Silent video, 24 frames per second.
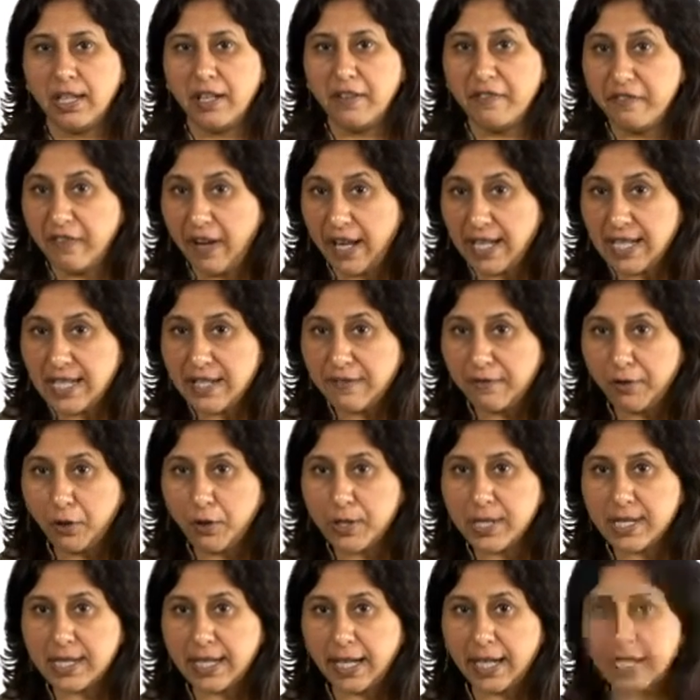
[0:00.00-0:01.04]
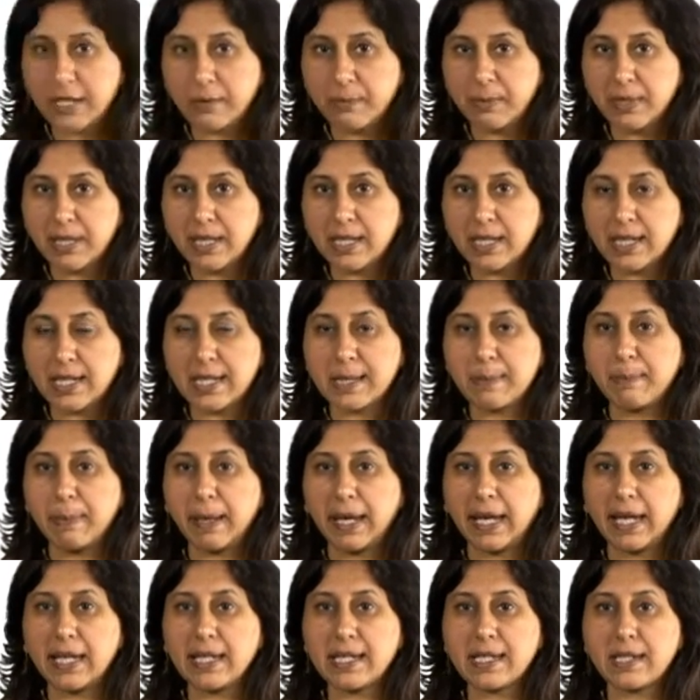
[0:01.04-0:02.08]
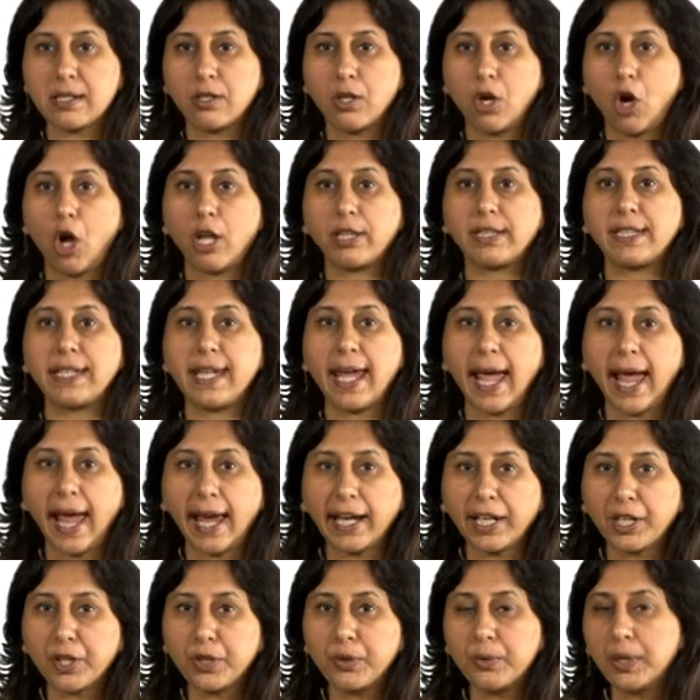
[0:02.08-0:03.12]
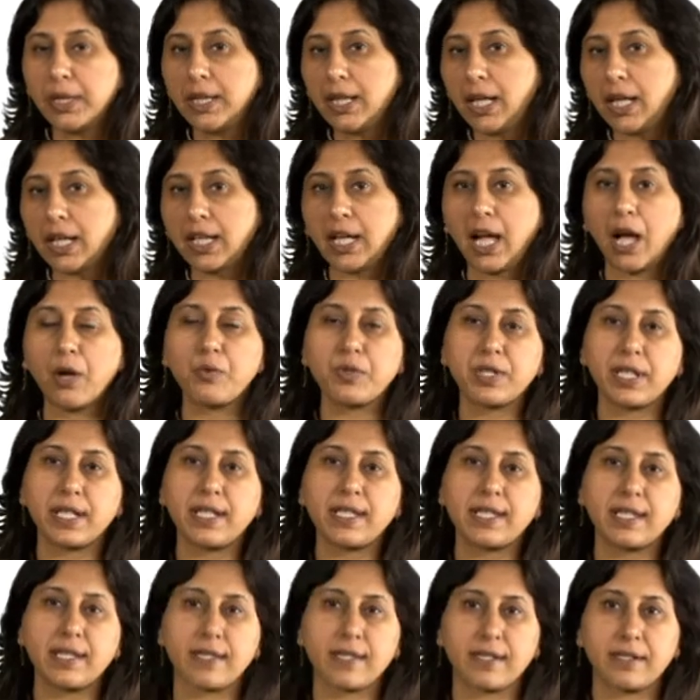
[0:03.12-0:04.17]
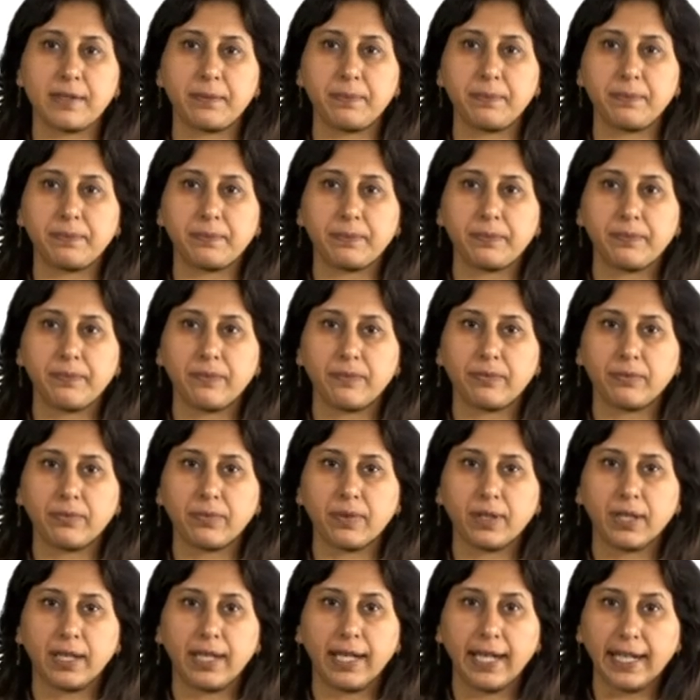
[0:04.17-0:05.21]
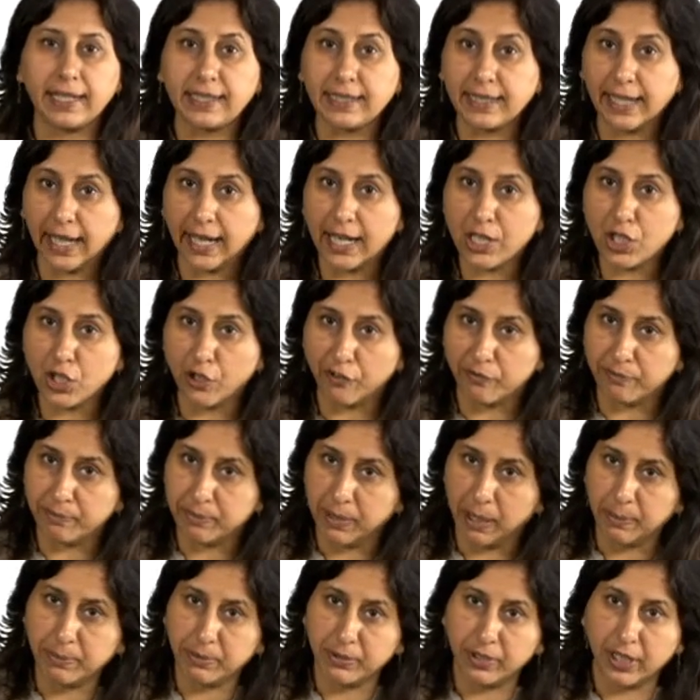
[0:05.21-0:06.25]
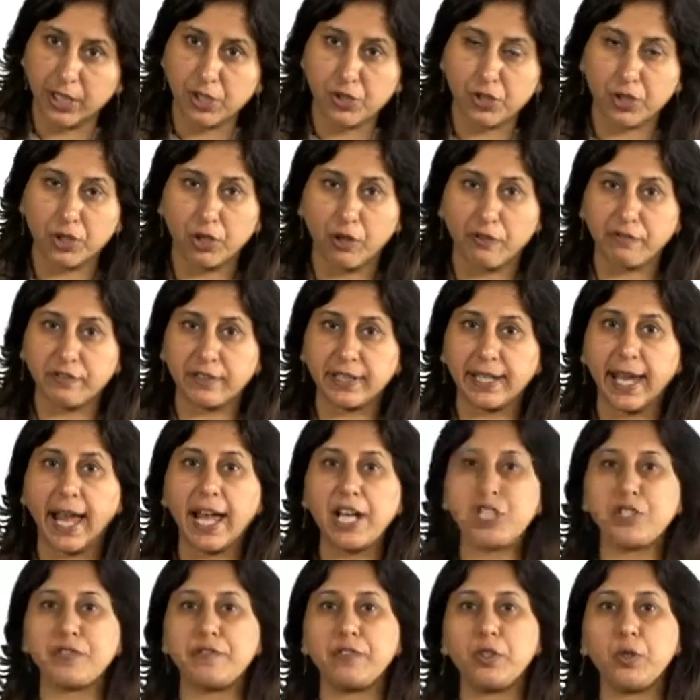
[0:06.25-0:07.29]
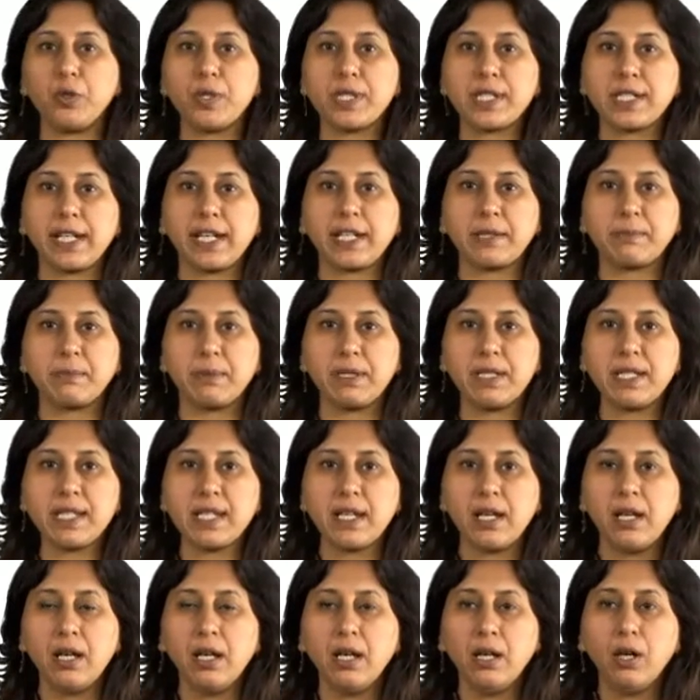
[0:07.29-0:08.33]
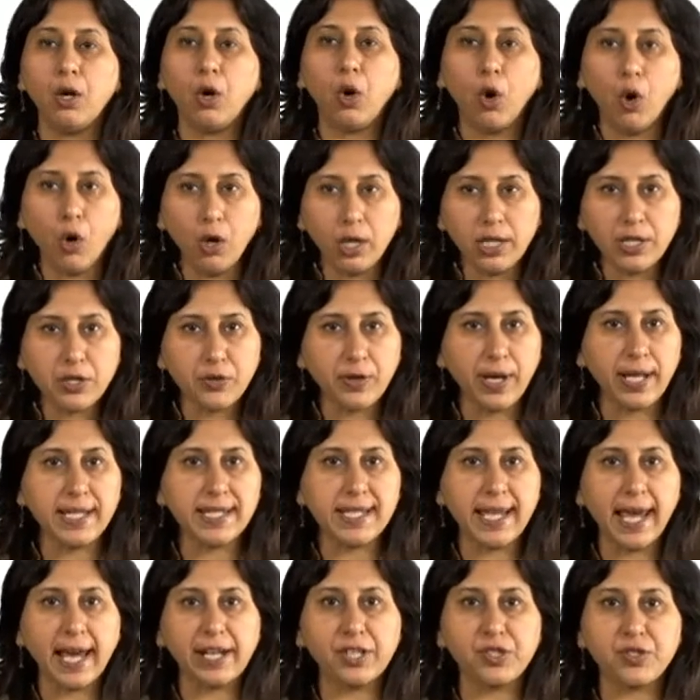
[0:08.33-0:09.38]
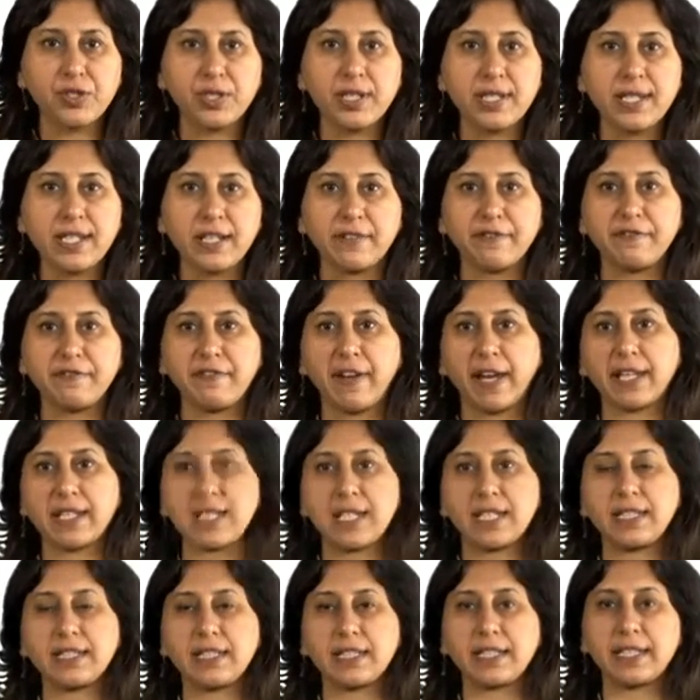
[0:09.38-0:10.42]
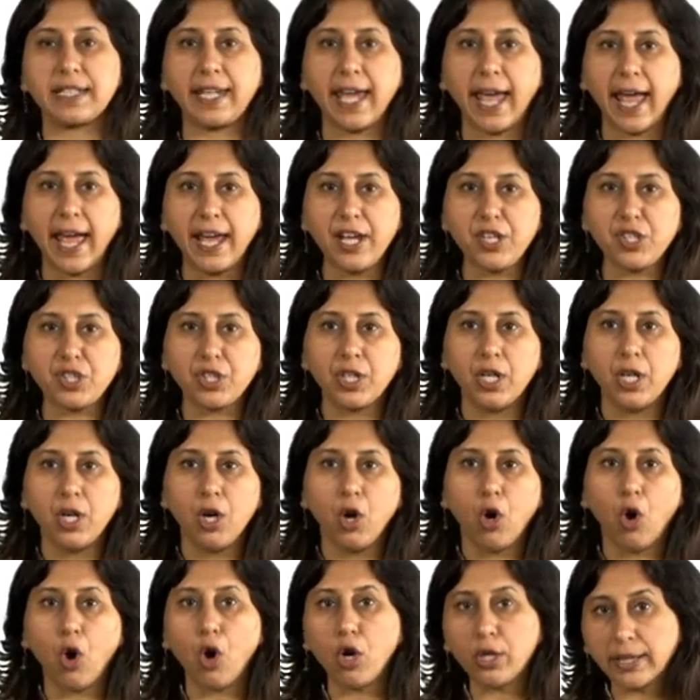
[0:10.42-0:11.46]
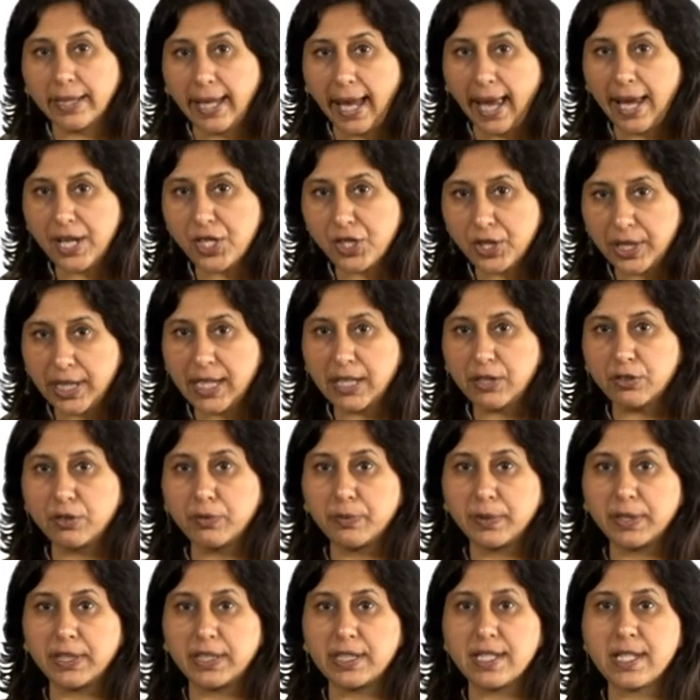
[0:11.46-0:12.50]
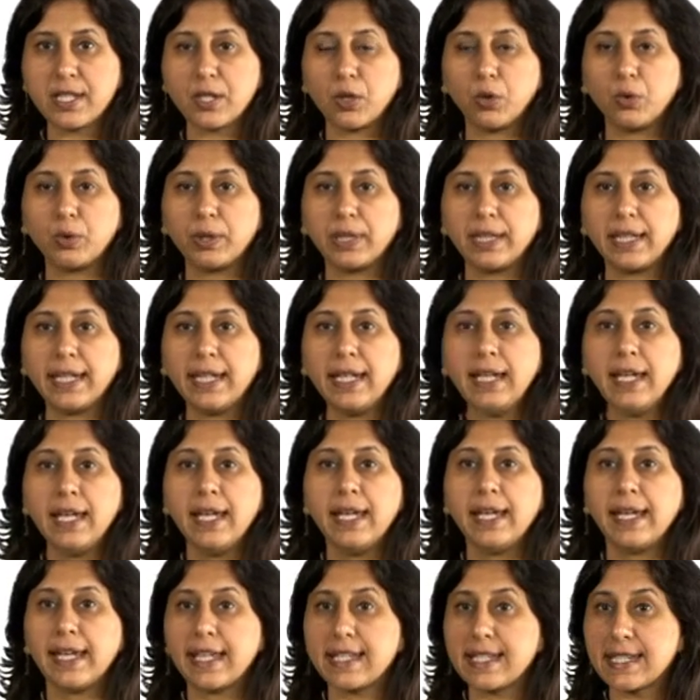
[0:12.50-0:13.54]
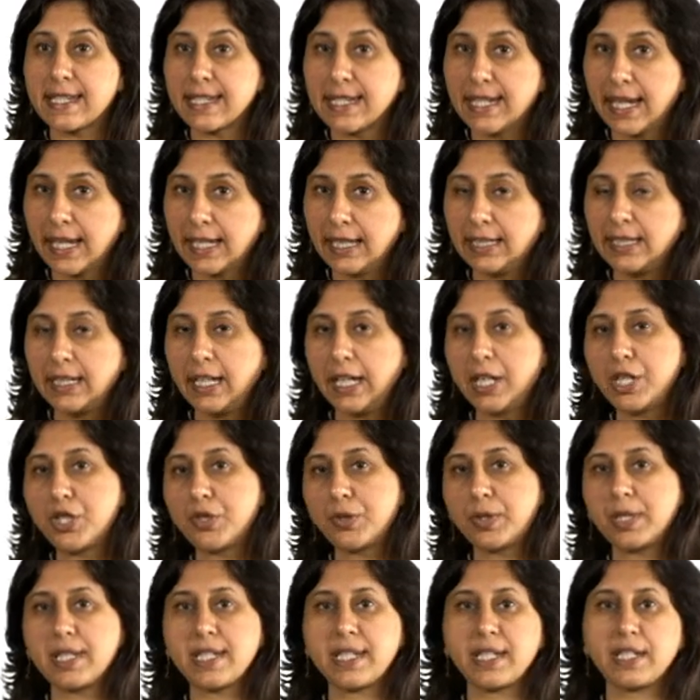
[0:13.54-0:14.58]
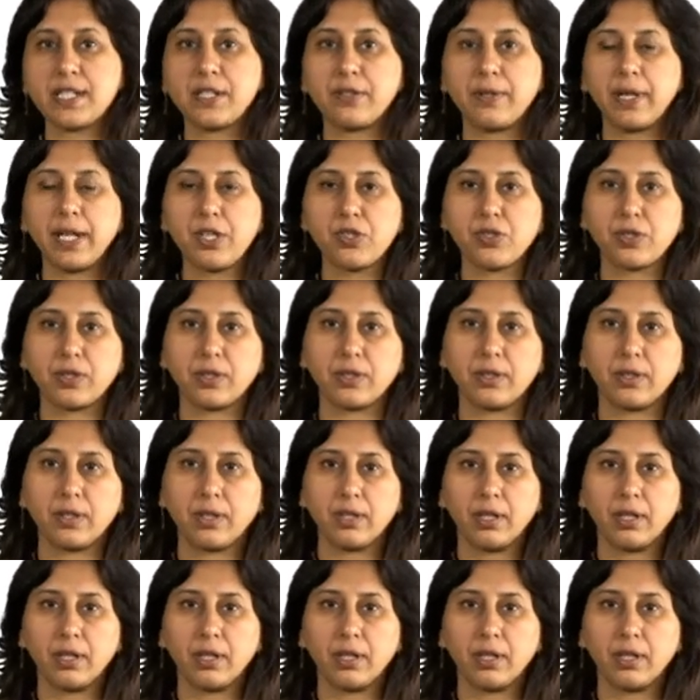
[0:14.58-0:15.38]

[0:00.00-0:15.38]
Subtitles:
Funds flow statement is based on the accrual accounting system. In case of preparation of cash flow statements, all transactions affecting the cash or cash equivalents only is taken into consideration.